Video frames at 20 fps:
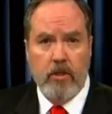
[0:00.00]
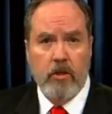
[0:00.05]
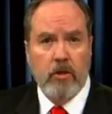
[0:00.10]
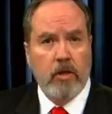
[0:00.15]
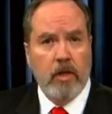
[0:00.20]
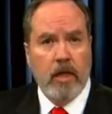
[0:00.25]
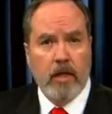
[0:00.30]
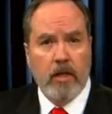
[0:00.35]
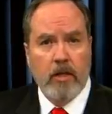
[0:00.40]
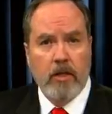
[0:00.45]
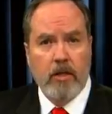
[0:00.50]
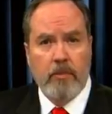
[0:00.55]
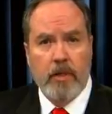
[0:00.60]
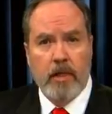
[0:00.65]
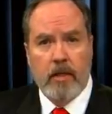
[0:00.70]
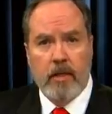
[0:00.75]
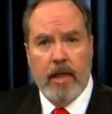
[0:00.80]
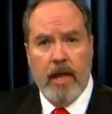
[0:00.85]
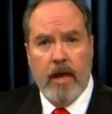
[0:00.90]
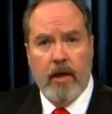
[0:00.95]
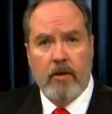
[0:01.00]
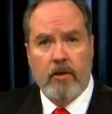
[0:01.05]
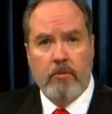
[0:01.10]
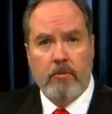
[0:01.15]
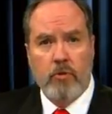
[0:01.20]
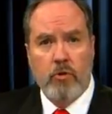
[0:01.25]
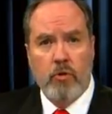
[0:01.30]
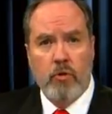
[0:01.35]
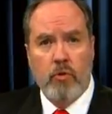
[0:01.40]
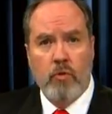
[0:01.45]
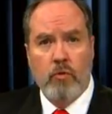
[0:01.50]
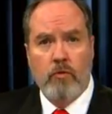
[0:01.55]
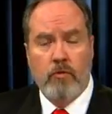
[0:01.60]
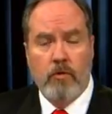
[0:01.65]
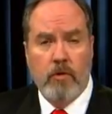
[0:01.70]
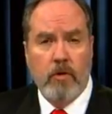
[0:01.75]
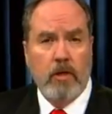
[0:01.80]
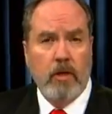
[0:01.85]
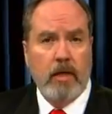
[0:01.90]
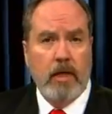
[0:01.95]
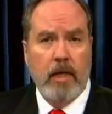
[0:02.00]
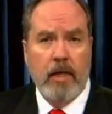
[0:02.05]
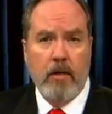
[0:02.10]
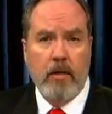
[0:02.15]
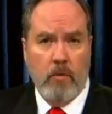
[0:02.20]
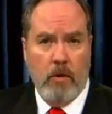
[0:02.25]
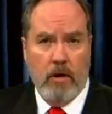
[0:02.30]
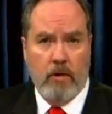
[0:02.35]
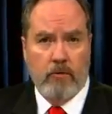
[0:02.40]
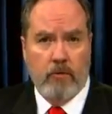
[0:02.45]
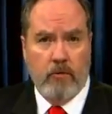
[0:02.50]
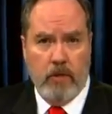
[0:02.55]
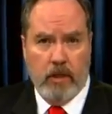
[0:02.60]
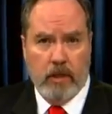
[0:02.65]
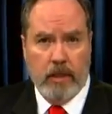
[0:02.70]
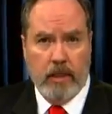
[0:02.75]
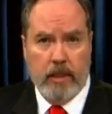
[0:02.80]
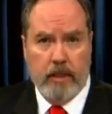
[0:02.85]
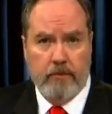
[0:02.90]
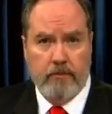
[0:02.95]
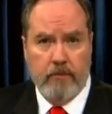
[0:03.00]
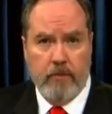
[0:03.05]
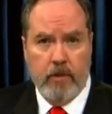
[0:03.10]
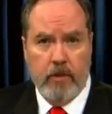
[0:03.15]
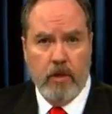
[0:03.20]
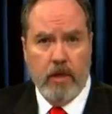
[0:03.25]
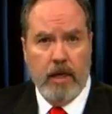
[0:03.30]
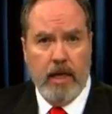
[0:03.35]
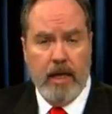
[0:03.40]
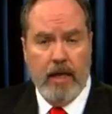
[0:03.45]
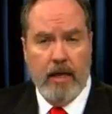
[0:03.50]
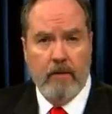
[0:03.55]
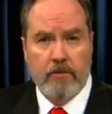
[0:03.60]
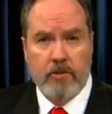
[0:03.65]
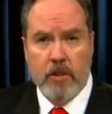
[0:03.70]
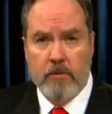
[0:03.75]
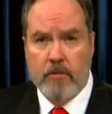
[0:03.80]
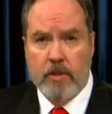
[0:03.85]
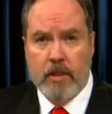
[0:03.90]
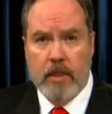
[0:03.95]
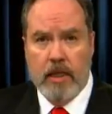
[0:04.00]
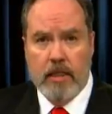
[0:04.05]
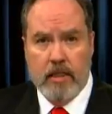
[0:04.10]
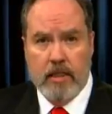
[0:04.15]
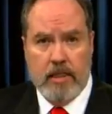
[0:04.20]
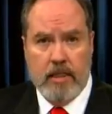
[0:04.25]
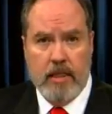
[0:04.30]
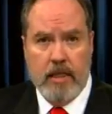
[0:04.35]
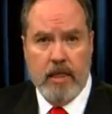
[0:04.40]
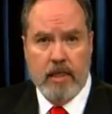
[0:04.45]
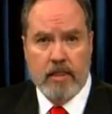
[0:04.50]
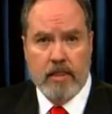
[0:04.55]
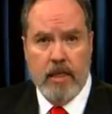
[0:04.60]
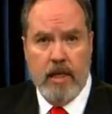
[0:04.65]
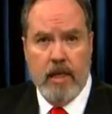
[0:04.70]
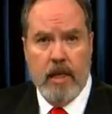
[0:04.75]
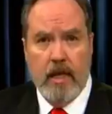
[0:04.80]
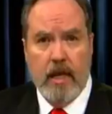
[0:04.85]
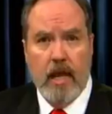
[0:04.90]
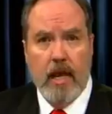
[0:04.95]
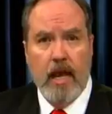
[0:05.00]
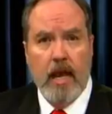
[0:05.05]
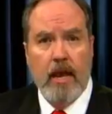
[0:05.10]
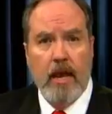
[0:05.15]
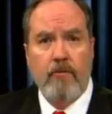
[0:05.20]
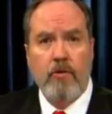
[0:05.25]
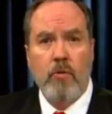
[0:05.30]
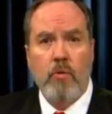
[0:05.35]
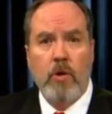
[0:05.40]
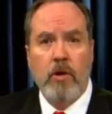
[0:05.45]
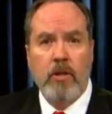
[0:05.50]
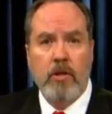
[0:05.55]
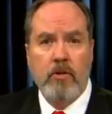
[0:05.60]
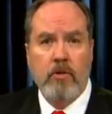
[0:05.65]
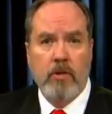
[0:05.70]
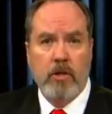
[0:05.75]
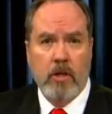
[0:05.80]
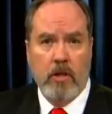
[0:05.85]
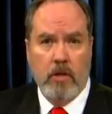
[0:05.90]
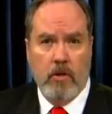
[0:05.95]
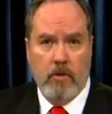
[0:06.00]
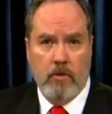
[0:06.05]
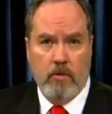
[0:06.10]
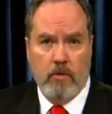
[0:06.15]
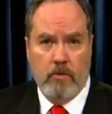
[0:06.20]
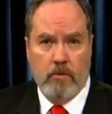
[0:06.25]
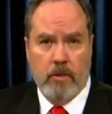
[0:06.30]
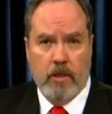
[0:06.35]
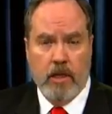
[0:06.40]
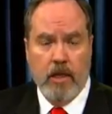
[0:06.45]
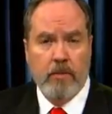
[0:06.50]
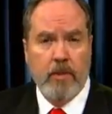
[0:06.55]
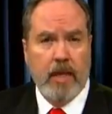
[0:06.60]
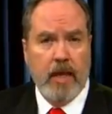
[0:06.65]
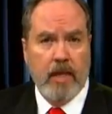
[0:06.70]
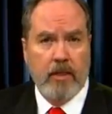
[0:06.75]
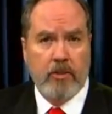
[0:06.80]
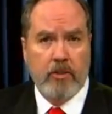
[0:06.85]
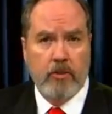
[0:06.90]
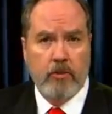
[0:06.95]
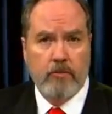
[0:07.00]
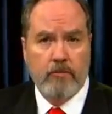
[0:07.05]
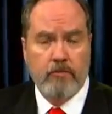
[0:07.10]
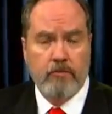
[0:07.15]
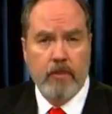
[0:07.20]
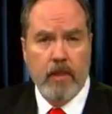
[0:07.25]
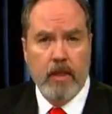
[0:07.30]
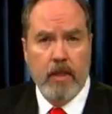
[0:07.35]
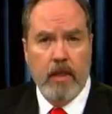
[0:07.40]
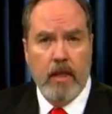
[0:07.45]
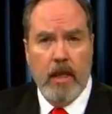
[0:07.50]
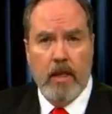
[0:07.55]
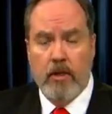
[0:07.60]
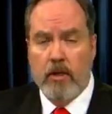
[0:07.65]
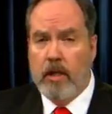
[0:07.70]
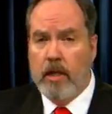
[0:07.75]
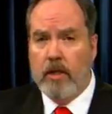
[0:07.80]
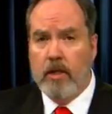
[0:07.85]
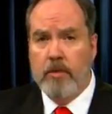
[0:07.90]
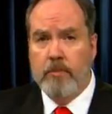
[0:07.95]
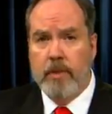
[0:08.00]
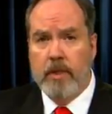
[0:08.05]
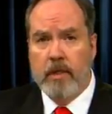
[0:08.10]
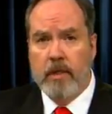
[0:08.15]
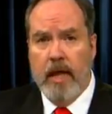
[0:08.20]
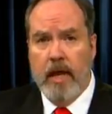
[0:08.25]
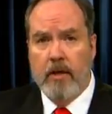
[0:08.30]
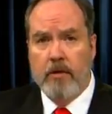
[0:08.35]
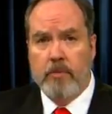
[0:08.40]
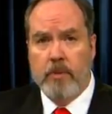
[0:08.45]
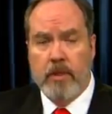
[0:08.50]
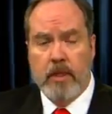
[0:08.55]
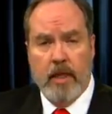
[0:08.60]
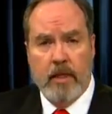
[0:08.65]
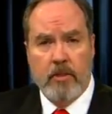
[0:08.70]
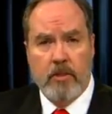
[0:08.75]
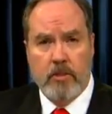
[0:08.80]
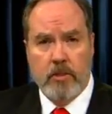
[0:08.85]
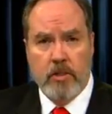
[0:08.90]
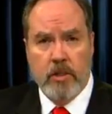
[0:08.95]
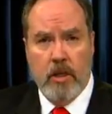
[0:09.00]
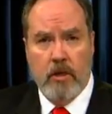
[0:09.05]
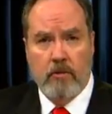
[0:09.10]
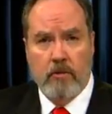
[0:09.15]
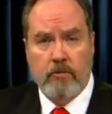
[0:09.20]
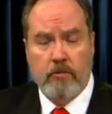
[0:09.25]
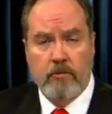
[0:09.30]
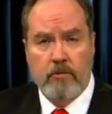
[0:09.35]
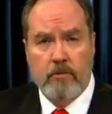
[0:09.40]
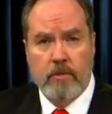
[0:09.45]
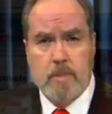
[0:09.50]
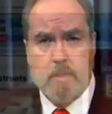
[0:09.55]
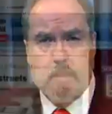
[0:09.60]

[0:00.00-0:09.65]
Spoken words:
you're not going to be allowed to move anywhere freely. You're going to have something like the TSA everywhere you go coming at you. And you're not going to be allowed to protect yourself.